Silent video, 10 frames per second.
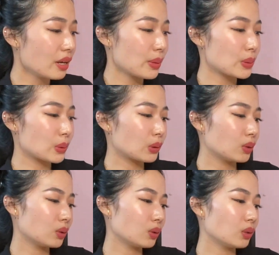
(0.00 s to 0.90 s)

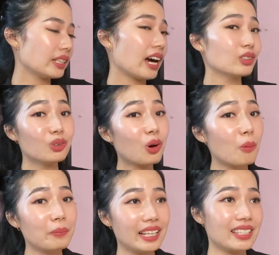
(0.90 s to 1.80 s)
So yeah, no
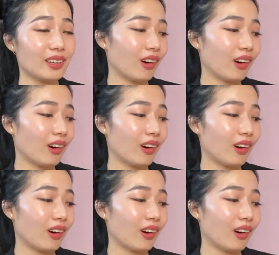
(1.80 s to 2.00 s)
complaints at